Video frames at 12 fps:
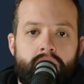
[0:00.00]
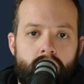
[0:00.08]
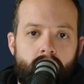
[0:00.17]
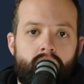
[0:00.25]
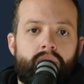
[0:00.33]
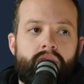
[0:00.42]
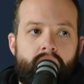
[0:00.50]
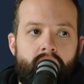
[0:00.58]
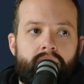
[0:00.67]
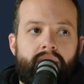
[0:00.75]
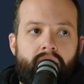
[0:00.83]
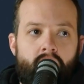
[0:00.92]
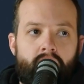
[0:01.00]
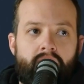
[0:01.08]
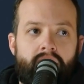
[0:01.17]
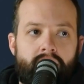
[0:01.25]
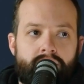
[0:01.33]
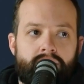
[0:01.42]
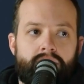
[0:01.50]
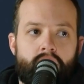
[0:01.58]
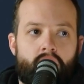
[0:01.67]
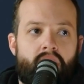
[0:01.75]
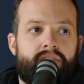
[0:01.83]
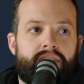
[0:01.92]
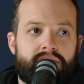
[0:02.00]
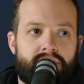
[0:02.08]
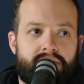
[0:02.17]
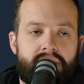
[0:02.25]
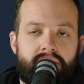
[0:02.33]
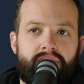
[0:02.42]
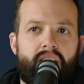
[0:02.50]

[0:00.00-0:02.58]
you would know like, okay, your evidence is safe.